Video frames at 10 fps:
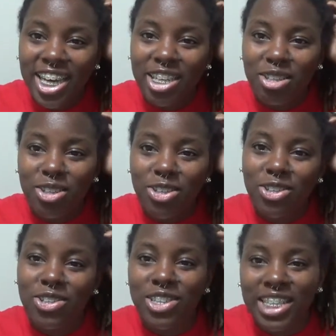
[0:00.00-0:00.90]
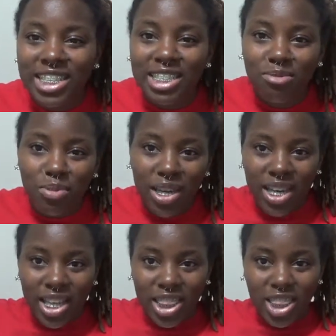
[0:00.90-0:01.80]
you, this has
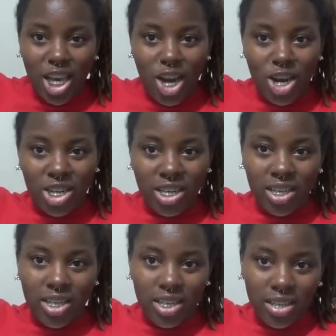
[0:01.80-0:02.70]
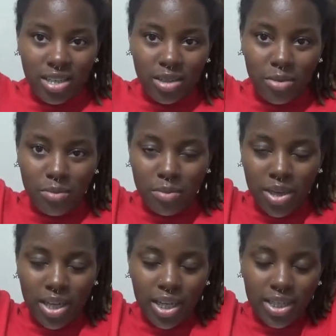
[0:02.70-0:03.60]
been 30
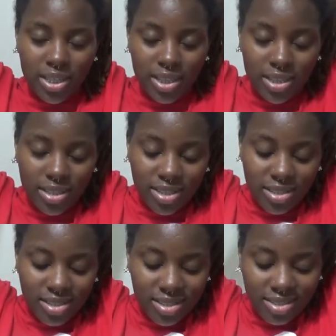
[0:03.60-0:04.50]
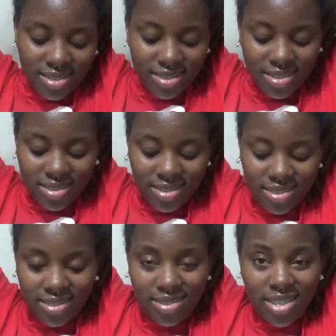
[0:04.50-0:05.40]
minutes
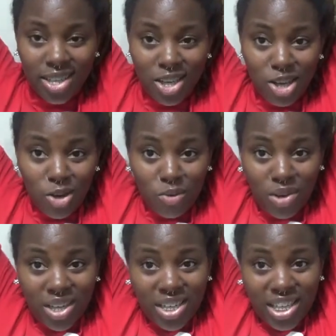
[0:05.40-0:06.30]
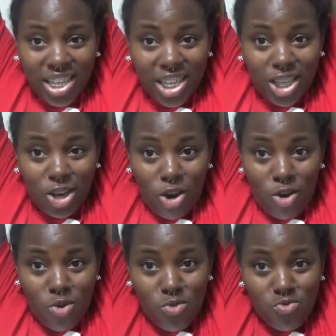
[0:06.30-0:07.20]
with Nikki
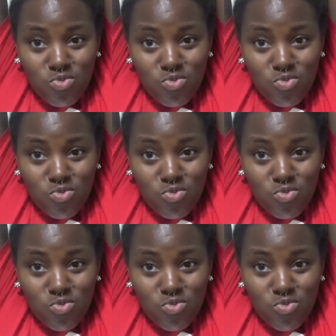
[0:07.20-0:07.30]
Young.